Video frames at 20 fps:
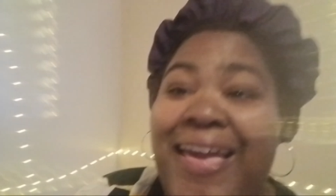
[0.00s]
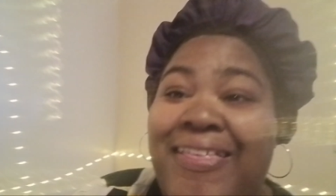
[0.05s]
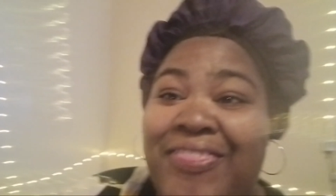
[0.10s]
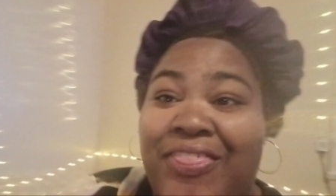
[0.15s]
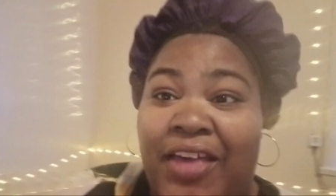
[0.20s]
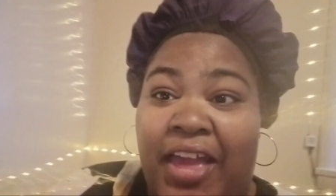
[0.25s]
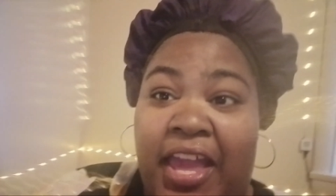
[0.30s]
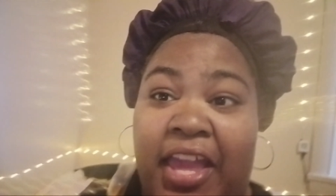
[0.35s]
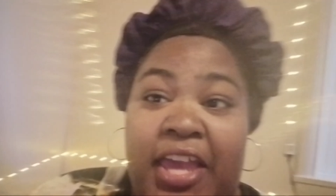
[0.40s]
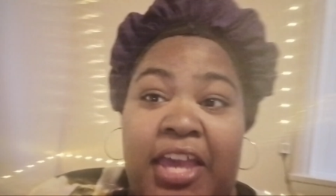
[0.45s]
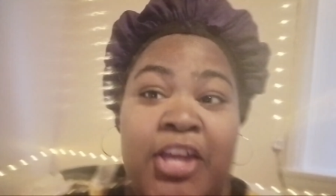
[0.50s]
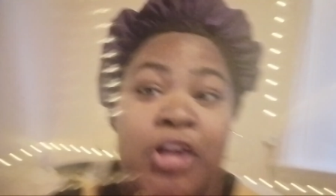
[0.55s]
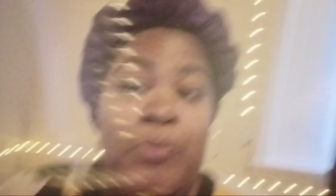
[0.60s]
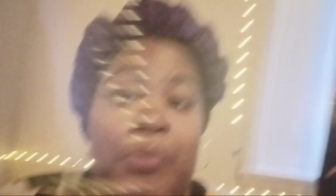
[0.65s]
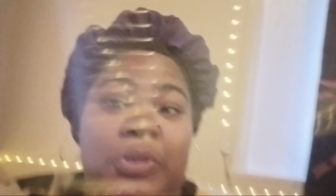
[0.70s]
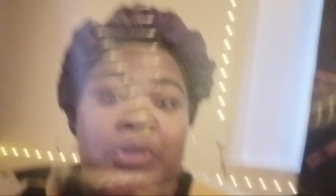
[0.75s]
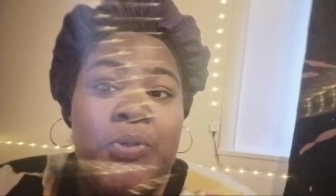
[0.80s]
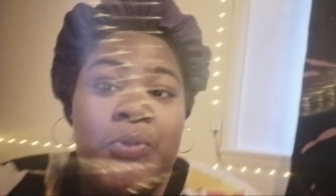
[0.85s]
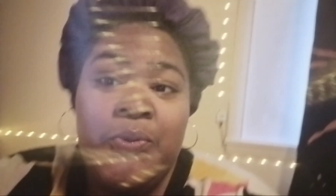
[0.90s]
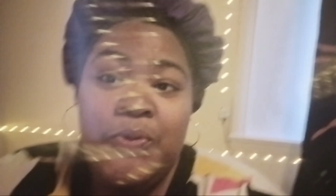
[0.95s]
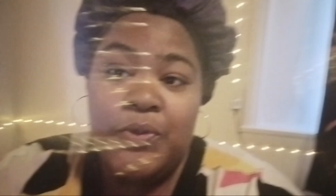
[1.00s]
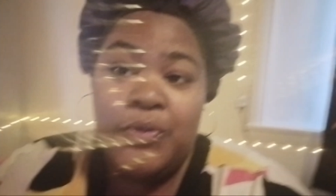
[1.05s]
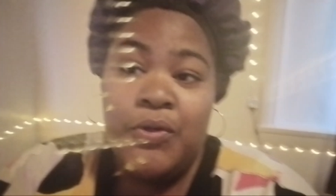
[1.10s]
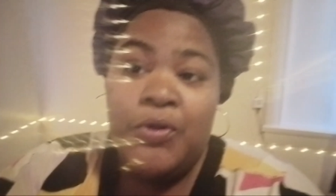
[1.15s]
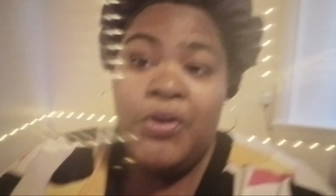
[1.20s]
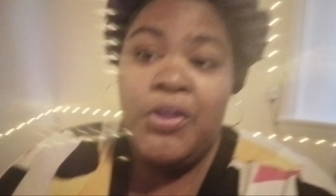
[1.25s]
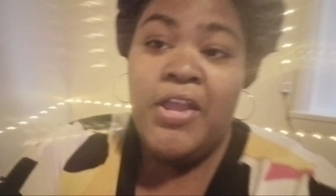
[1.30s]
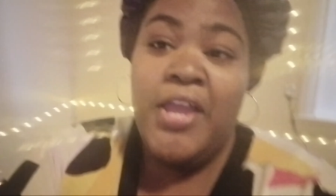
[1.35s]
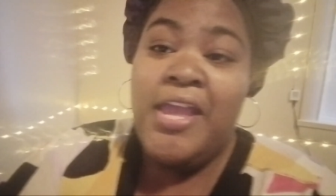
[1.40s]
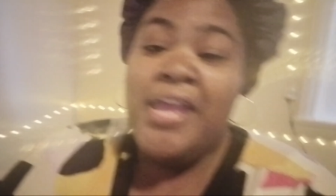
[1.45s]
think it'll be cool.
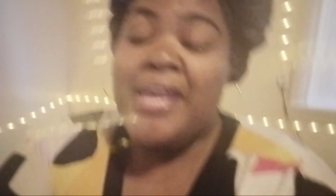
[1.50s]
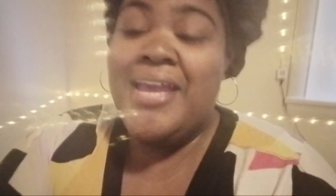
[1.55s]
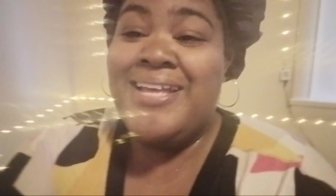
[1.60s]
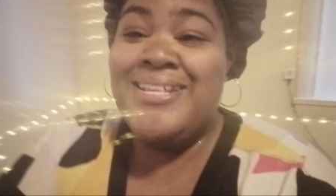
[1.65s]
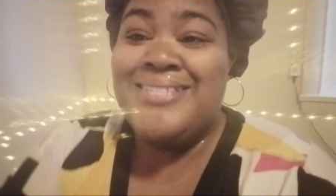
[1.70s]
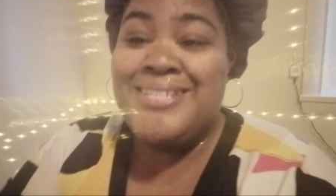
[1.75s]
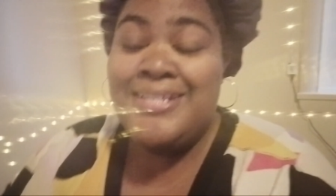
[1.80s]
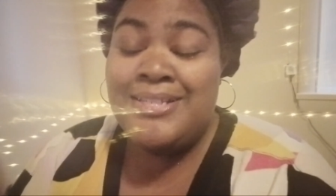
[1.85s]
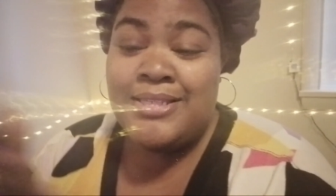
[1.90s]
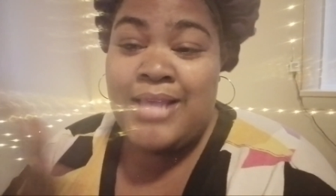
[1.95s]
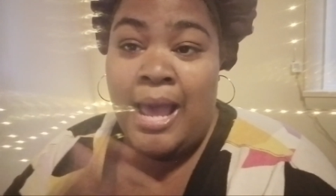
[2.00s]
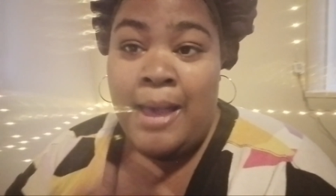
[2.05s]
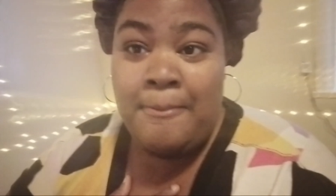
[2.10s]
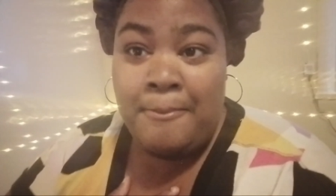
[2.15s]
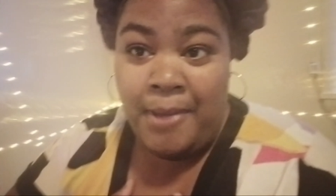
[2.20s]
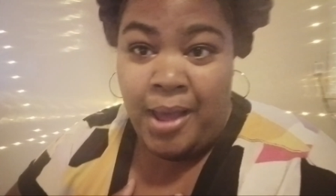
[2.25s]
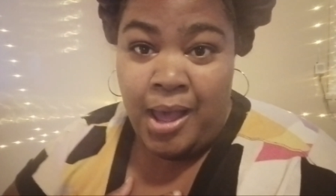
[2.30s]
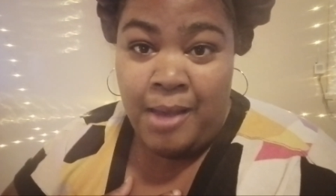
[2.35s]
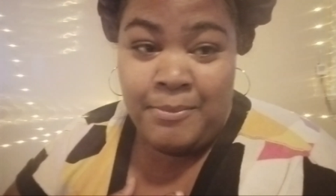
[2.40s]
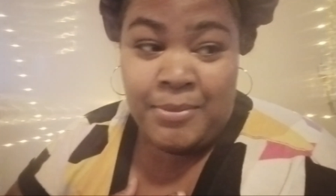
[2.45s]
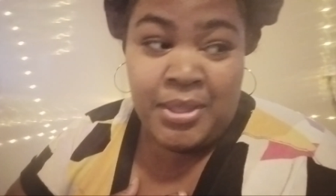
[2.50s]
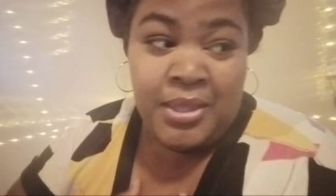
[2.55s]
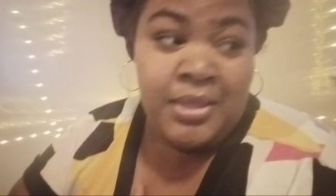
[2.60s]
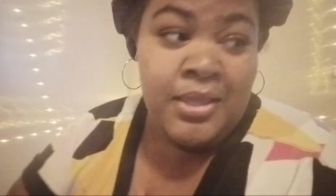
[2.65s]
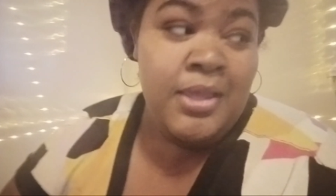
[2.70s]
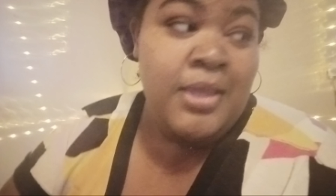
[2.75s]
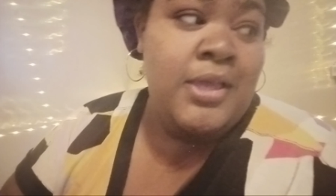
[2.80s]
And since I'm mommy,